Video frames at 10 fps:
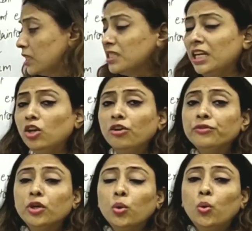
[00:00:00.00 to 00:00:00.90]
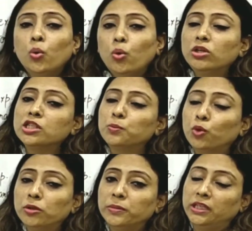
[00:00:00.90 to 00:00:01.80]
sale of your old
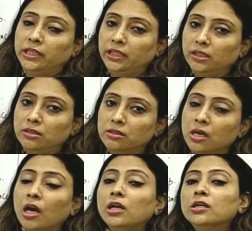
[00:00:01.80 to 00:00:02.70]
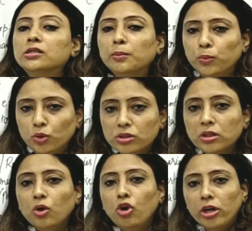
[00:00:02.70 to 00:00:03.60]
sport materials. Suppose
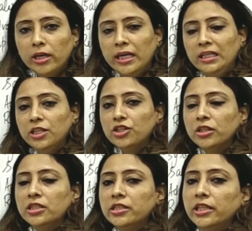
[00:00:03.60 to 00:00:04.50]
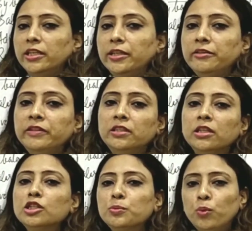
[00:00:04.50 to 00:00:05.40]
the organization is related
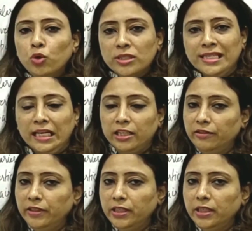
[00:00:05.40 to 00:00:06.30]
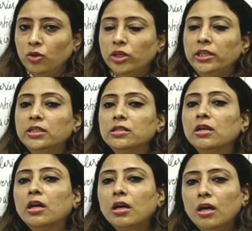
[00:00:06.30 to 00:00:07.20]
with the sports activity, or it is
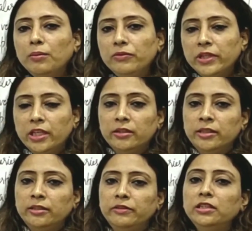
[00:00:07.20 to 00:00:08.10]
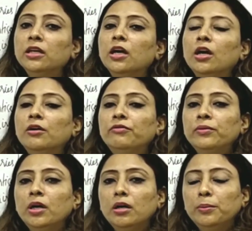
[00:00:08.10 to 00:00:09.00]
a club related with
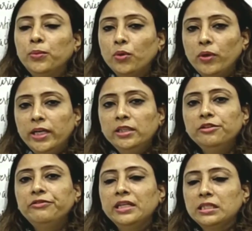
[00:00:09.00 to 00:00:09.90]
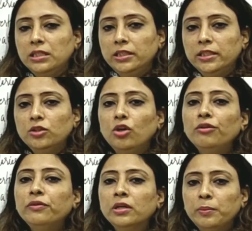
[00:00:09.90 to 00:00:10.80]
providing the facility
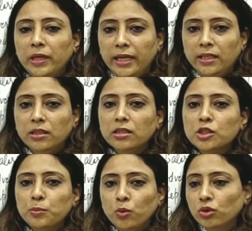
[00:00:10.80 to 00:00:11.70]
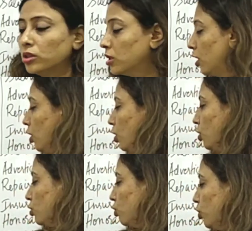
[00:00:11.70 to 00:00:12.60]
of playing the sports.
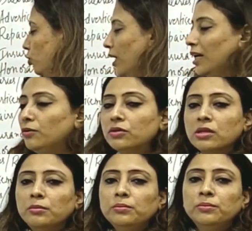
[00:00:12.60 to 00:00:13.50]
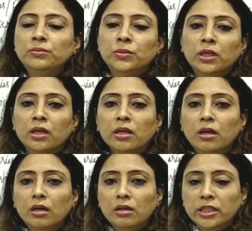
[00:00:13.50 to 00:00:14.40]
So you have some
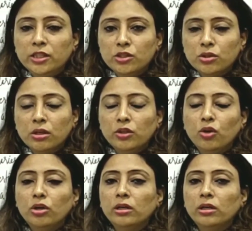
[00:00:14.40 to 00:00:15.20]
your